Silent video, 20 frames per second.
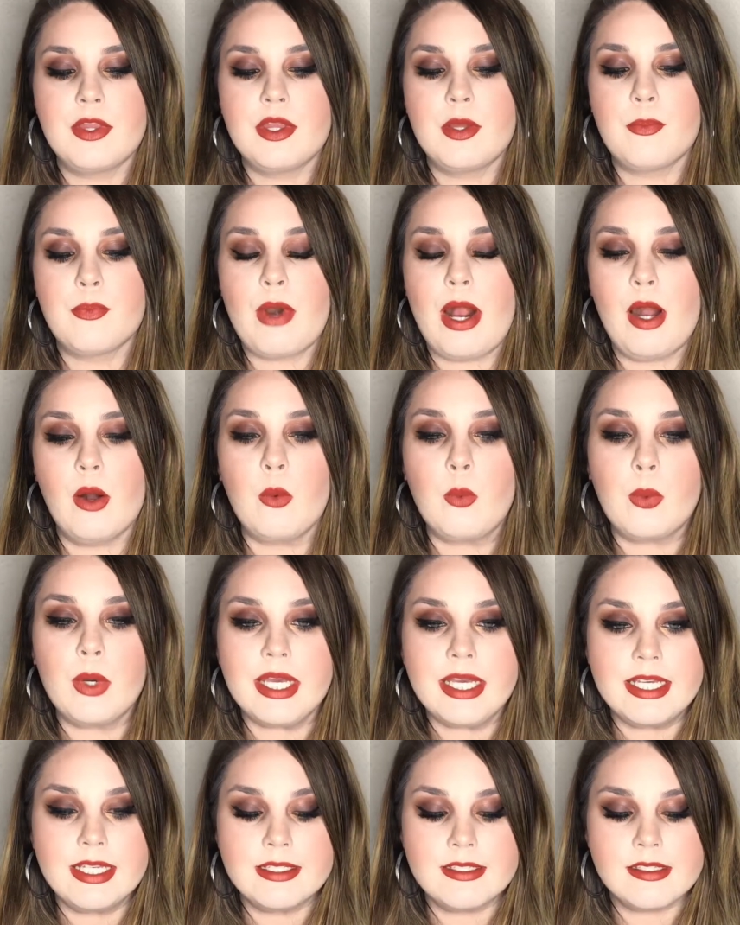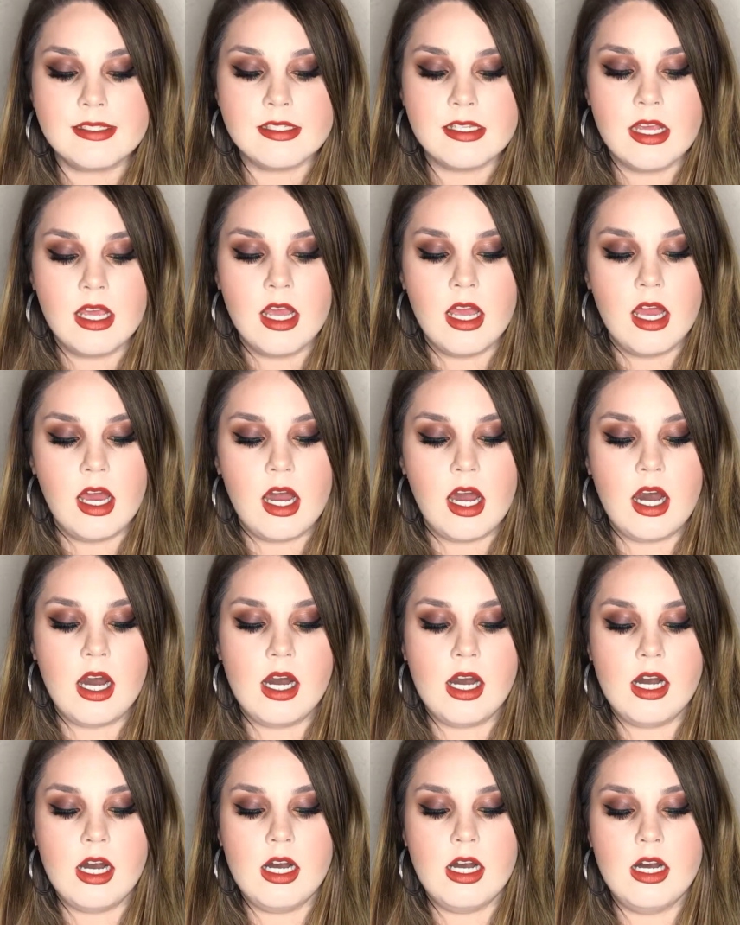the Brow Wiz.
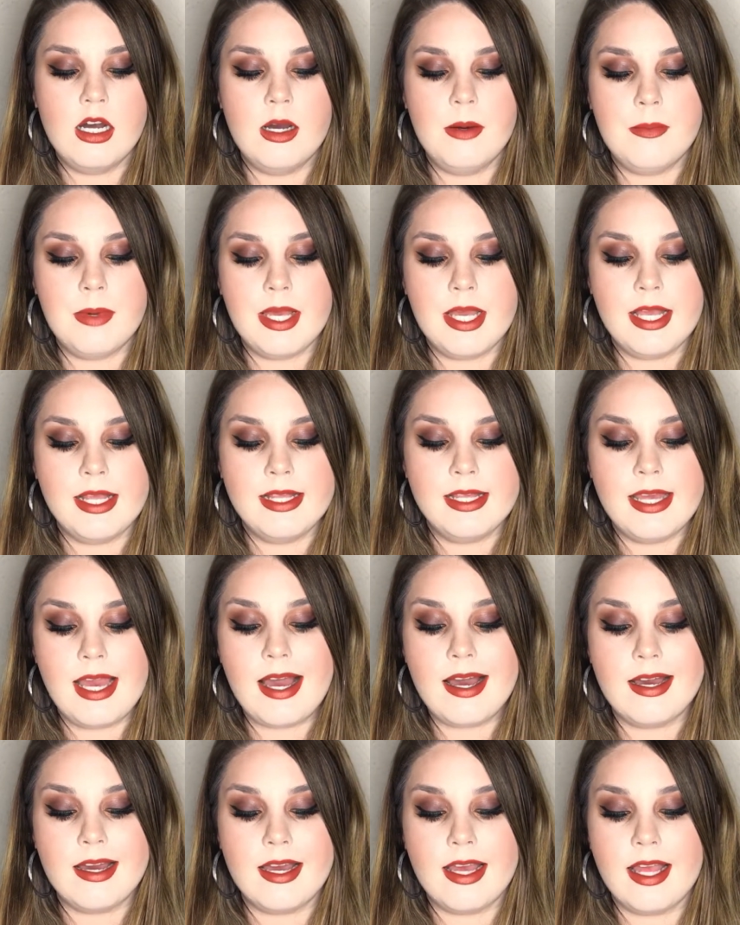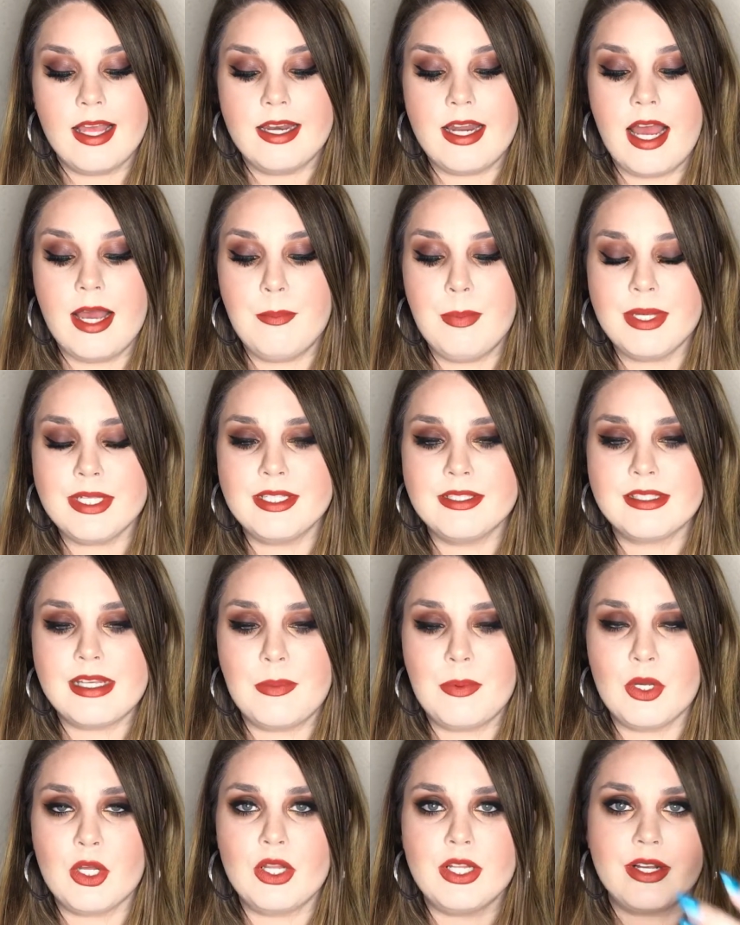Yeah, and I picked this
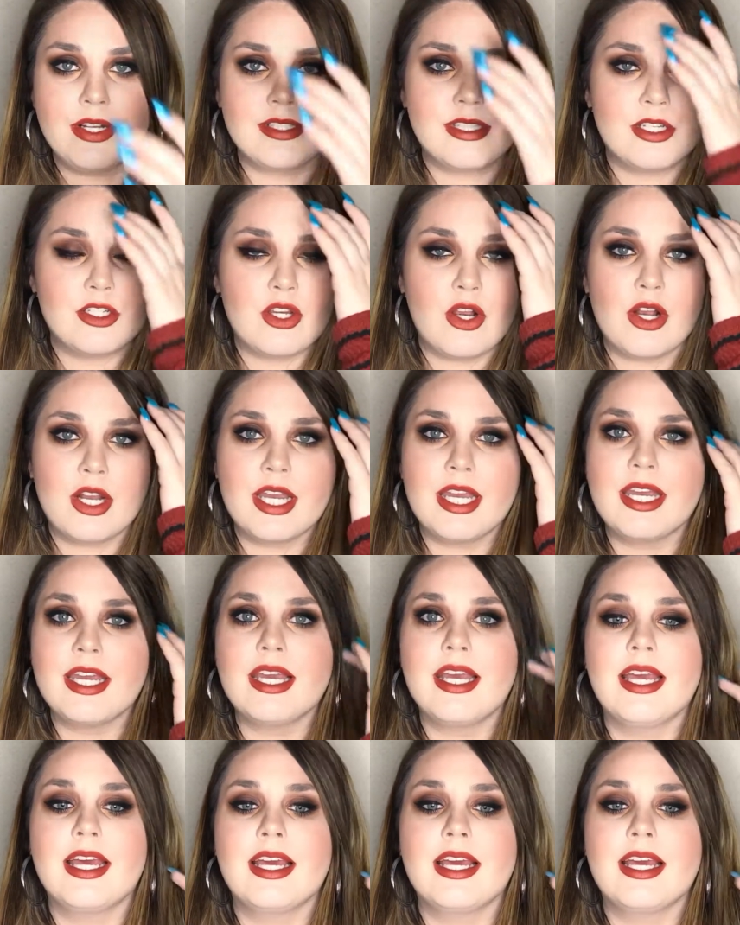up on clearance at Target,